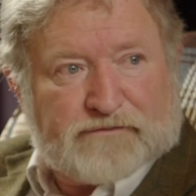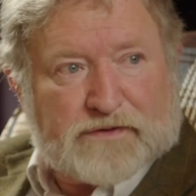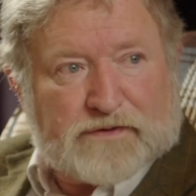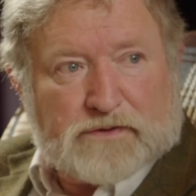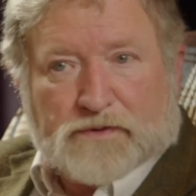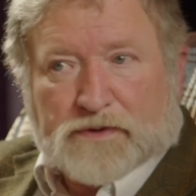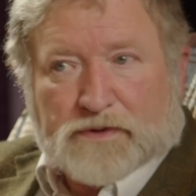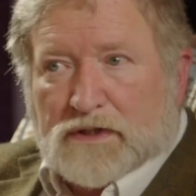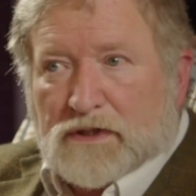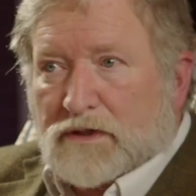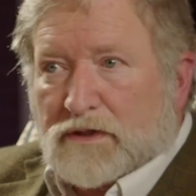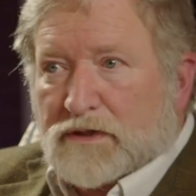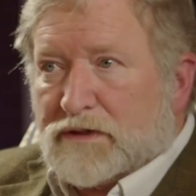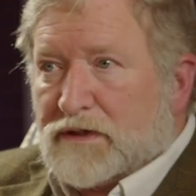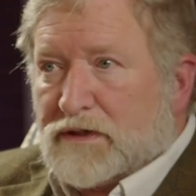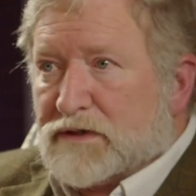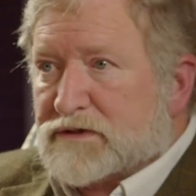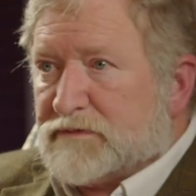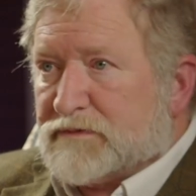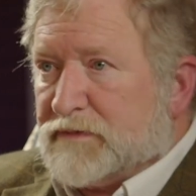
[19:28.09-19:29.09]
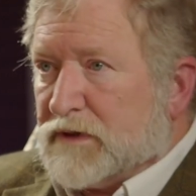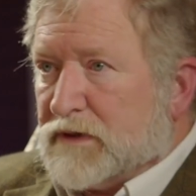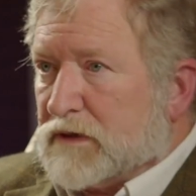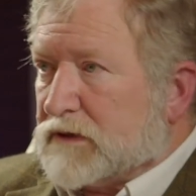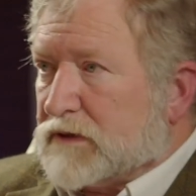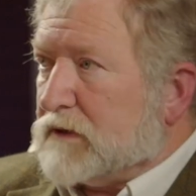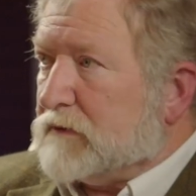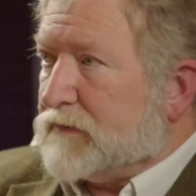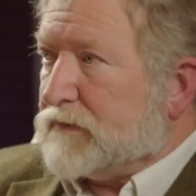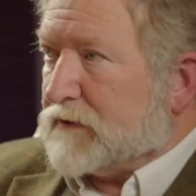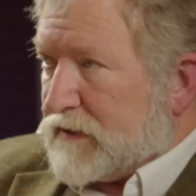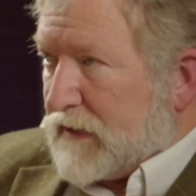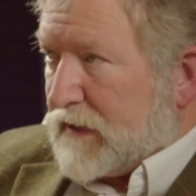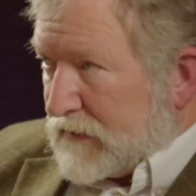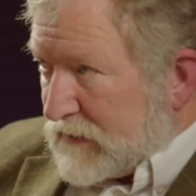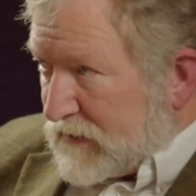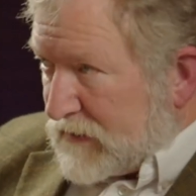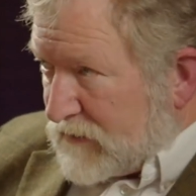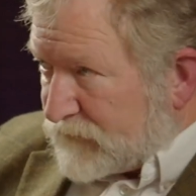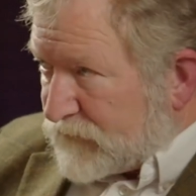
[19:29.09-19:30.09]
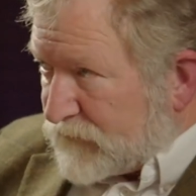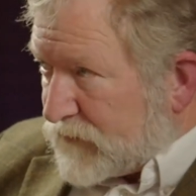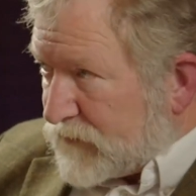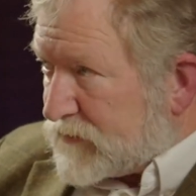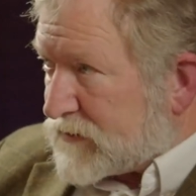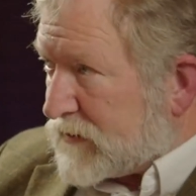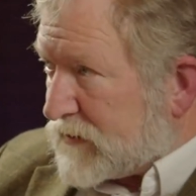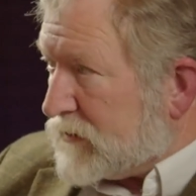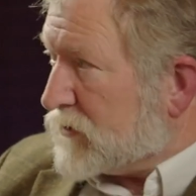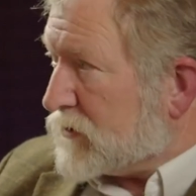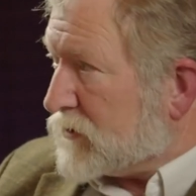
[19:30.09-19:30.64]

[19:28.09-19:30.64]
I don't want to call it a disability, but that difference in